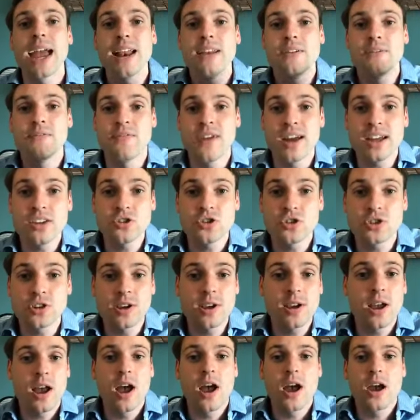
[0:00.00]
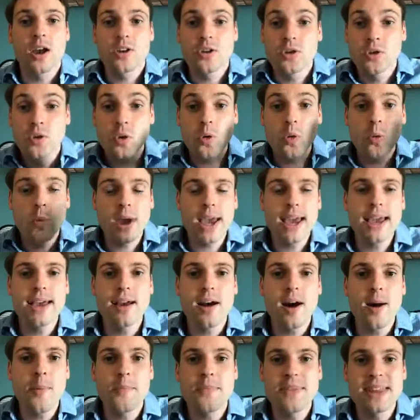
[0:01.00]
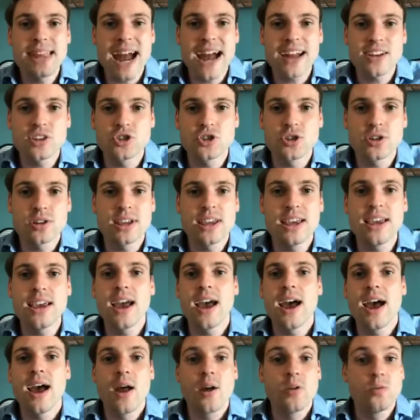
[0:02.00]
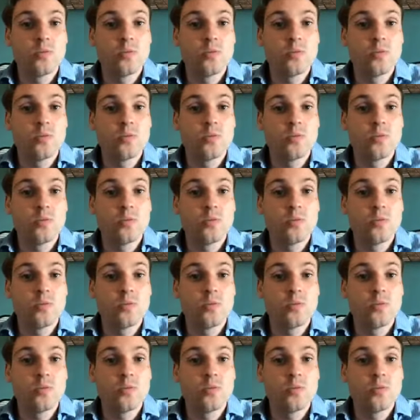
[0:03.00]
and eventually you'll wake up naturally